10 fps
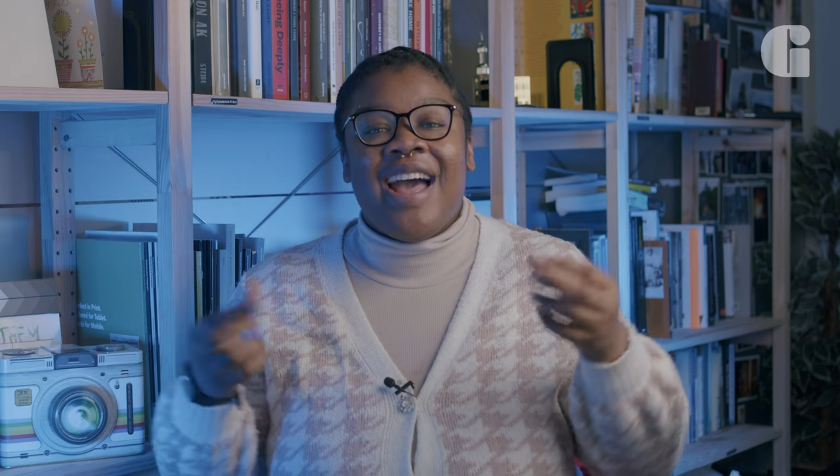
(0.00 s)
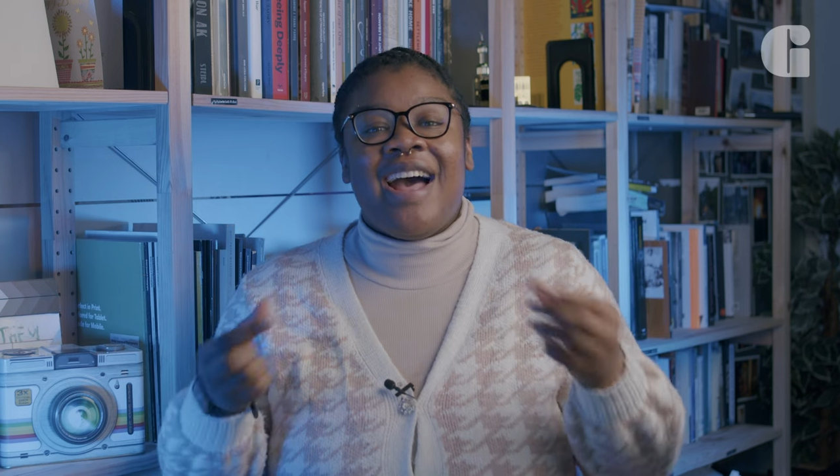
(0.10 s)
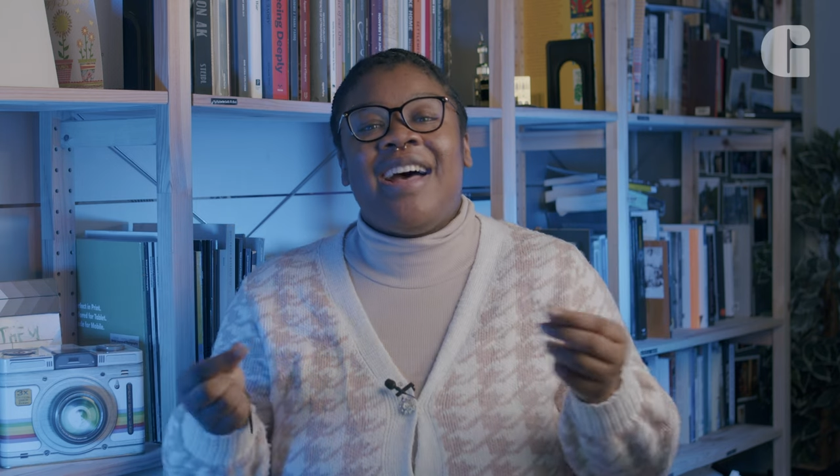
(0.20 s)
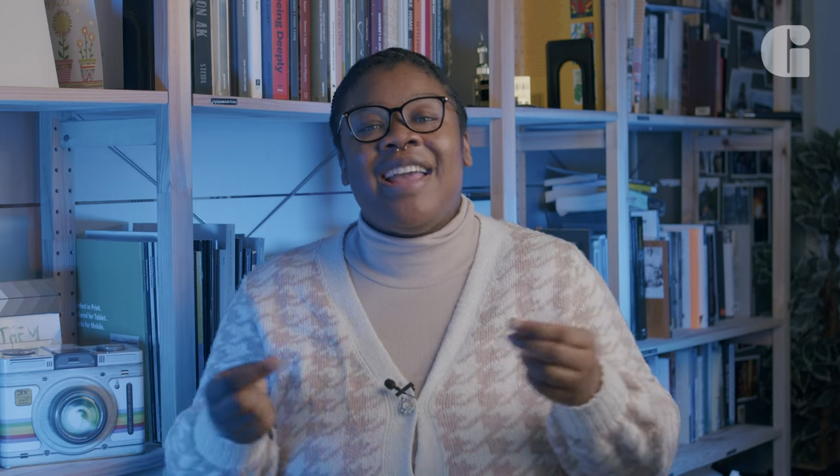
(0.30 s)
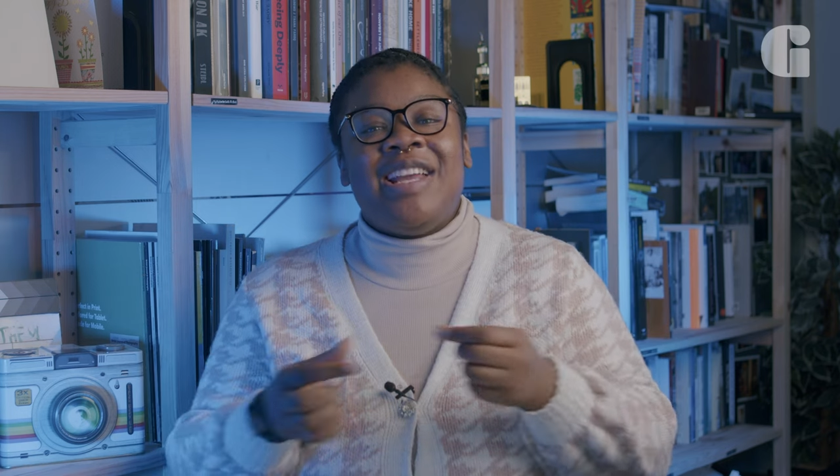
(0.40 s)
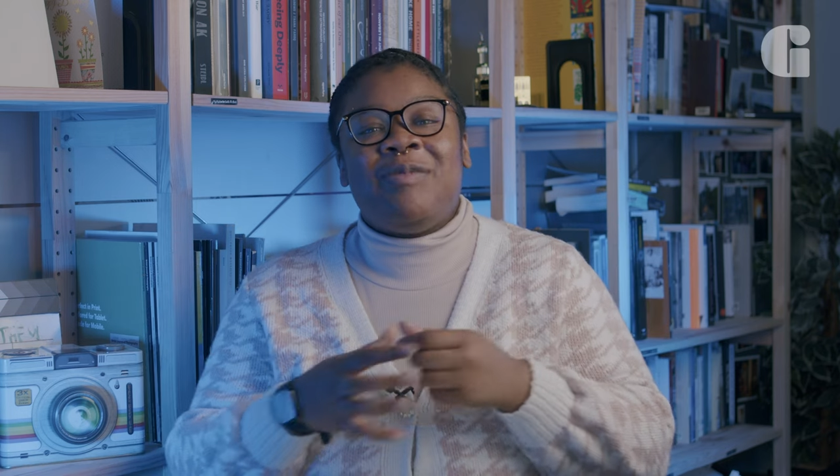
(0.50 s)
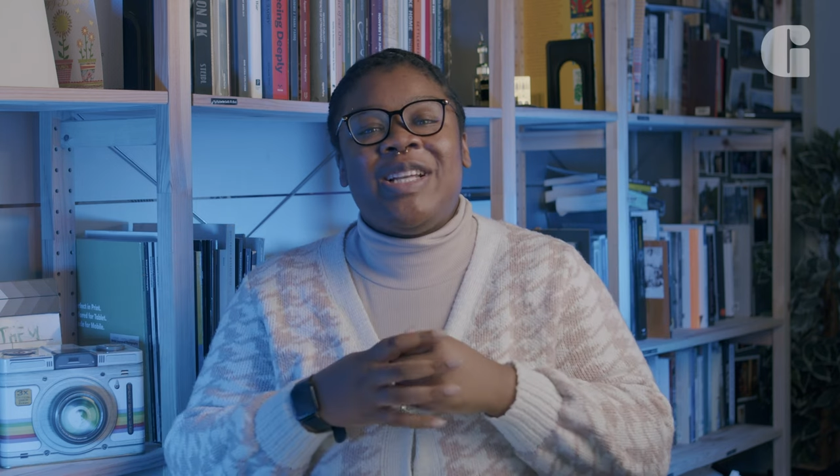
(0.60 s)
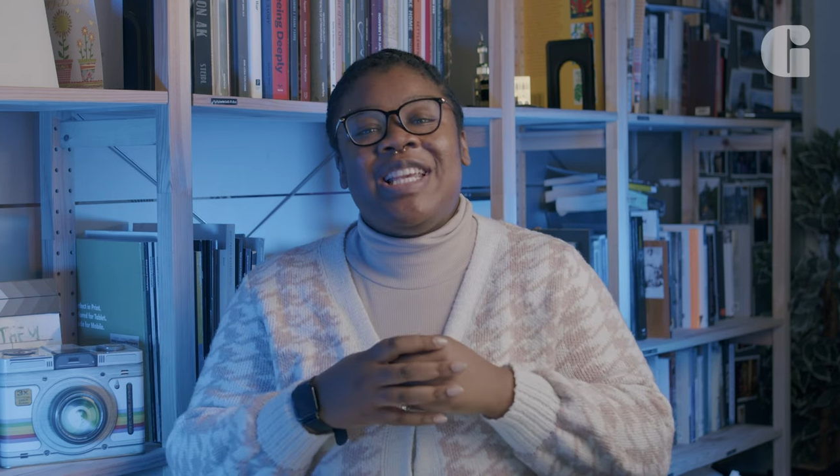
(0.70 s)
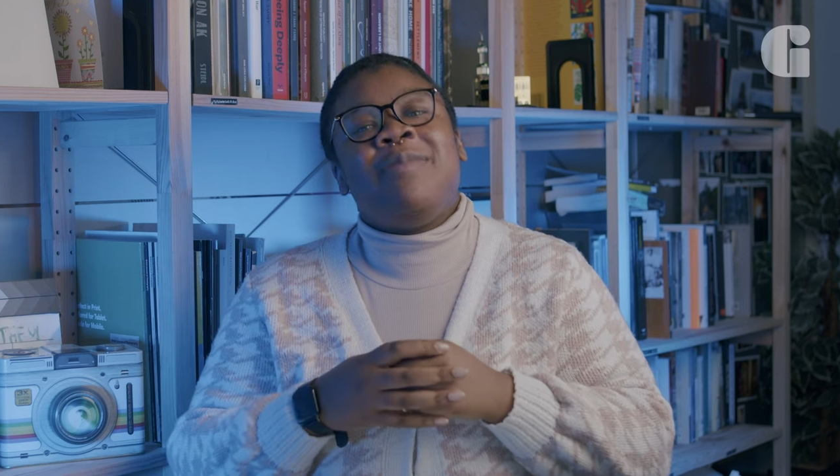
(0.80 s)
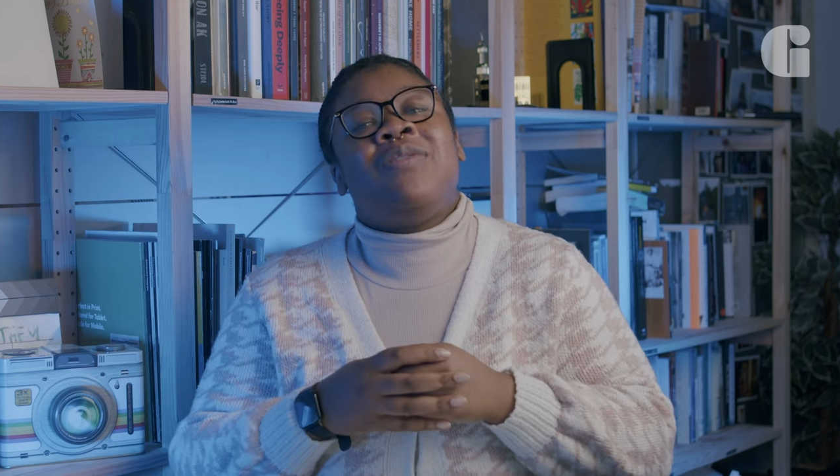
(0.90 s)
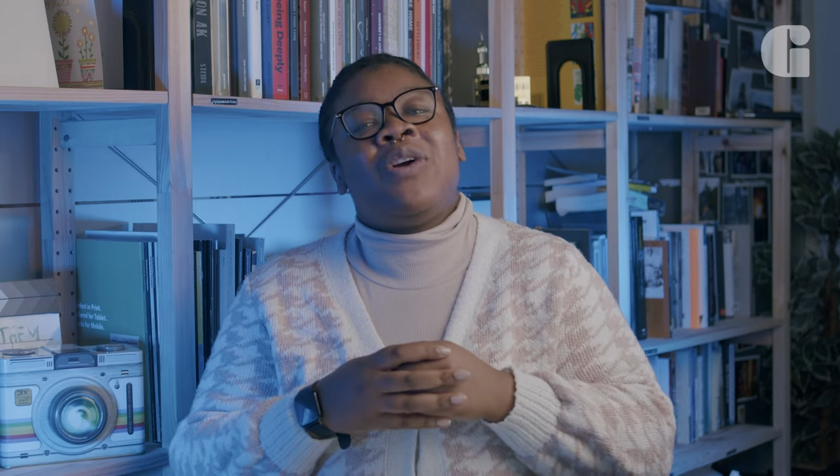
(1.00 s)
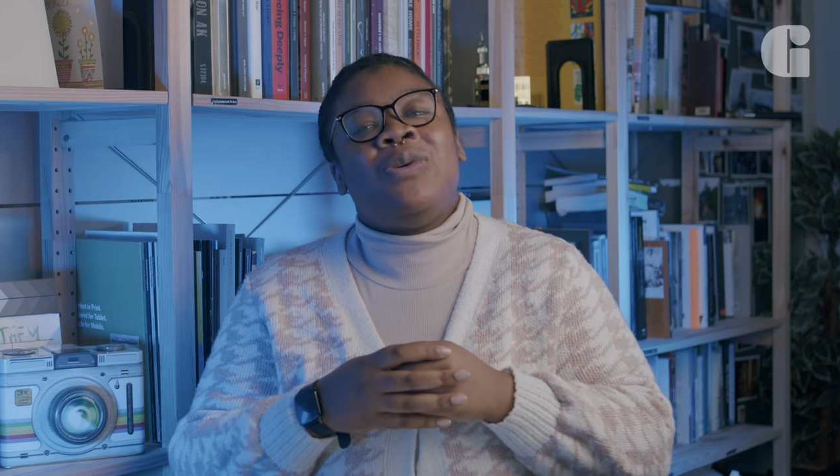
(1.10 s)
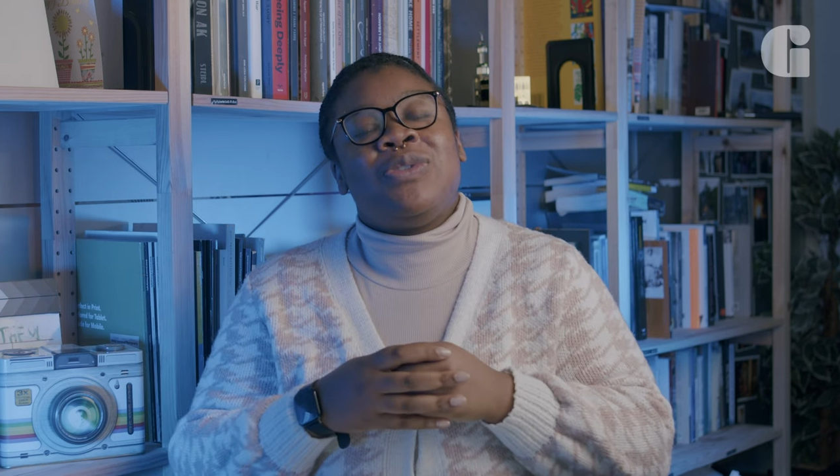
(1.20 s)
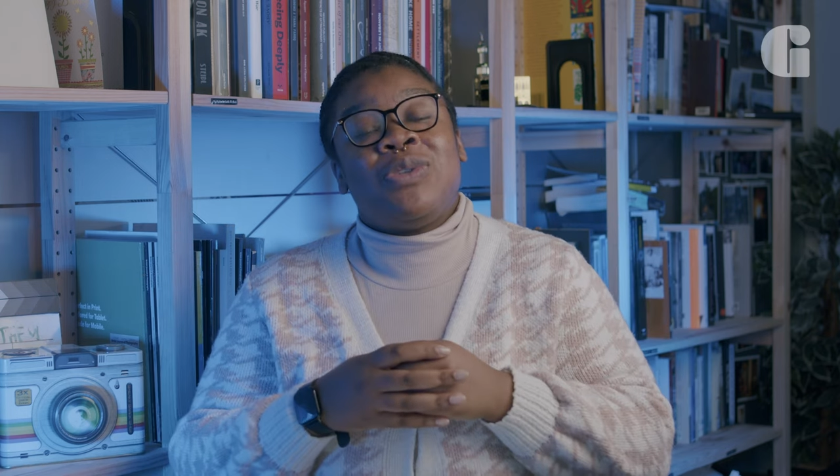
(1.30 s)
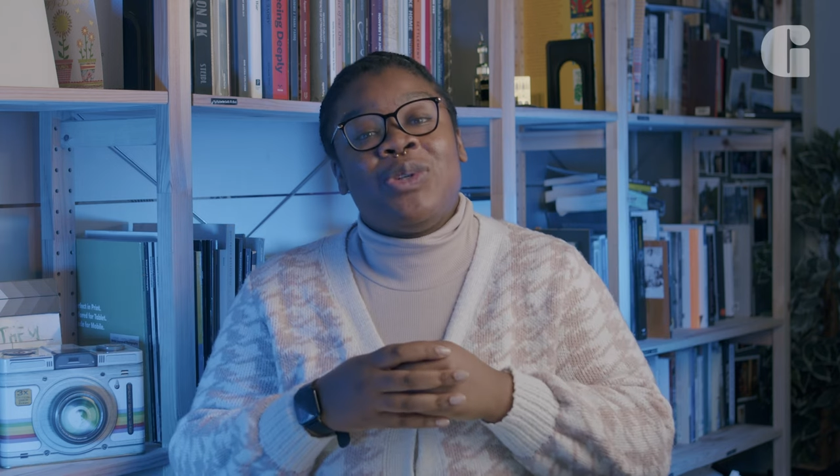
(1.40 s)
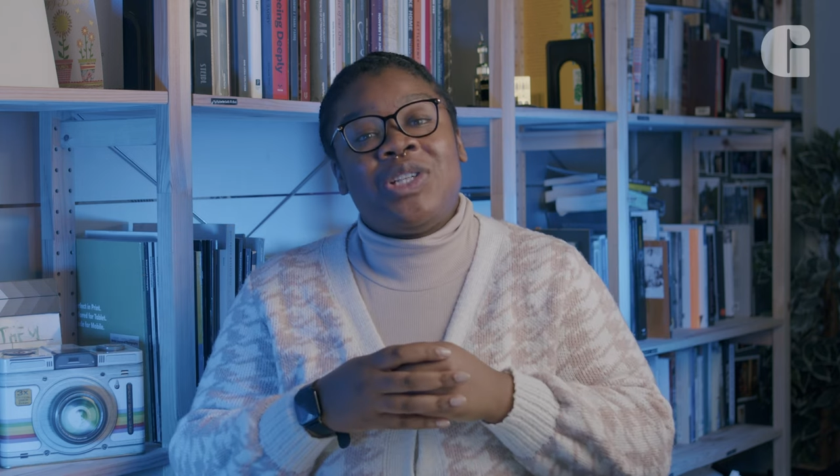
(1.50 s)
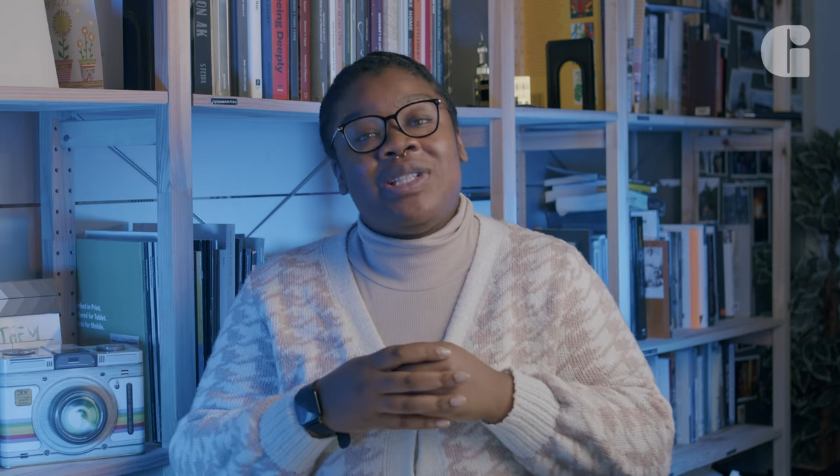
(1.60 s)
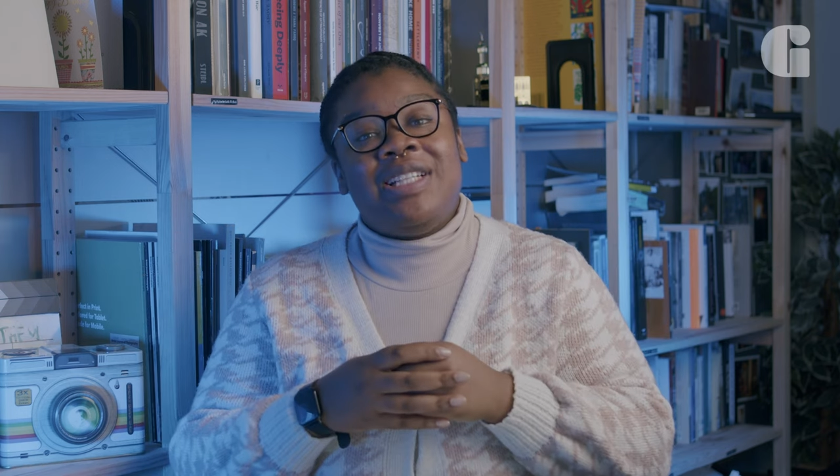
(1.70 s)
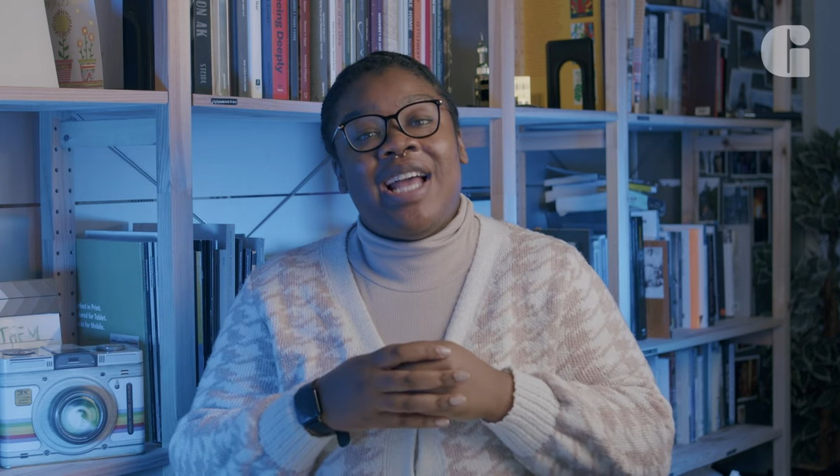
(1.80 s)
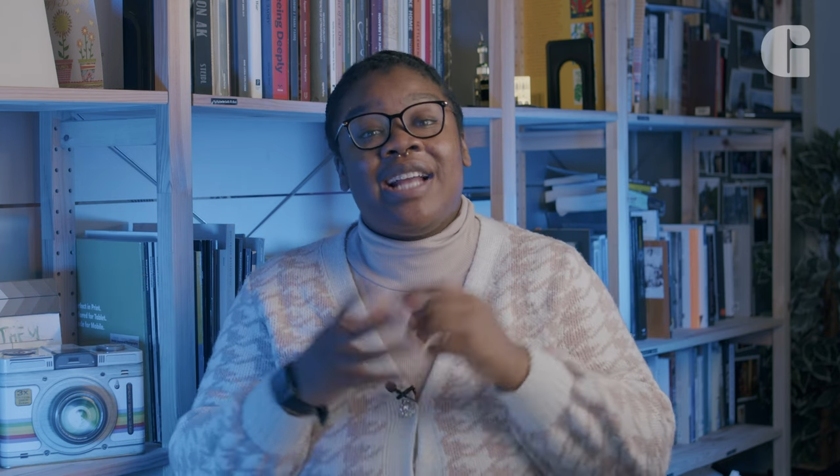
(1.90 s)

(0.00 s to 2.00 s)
I and my team of social